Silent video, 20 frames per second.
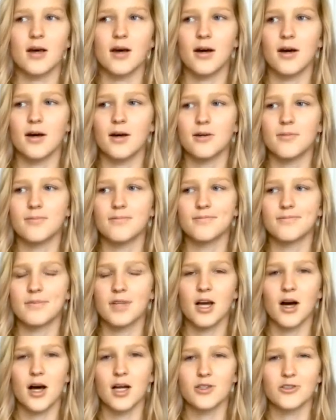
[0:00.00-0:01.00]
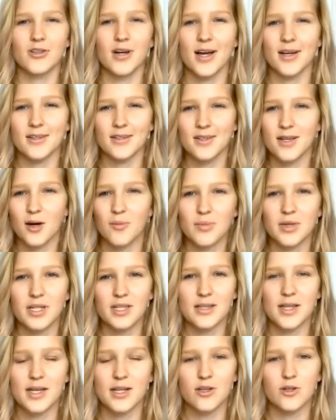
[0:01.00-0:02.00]
um, contract company
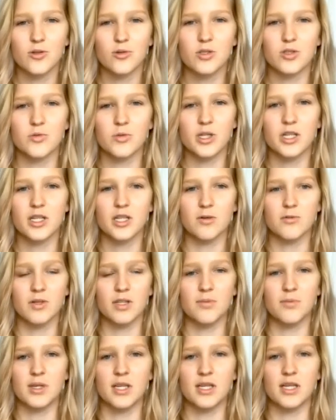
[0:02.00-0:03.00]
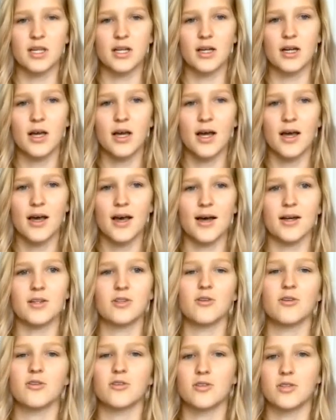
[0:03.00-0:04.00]
lady who was working with me, and I
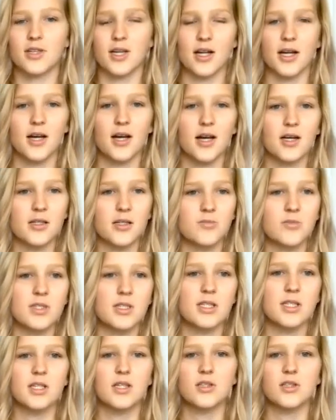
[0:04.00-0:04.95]
told her that I got done with the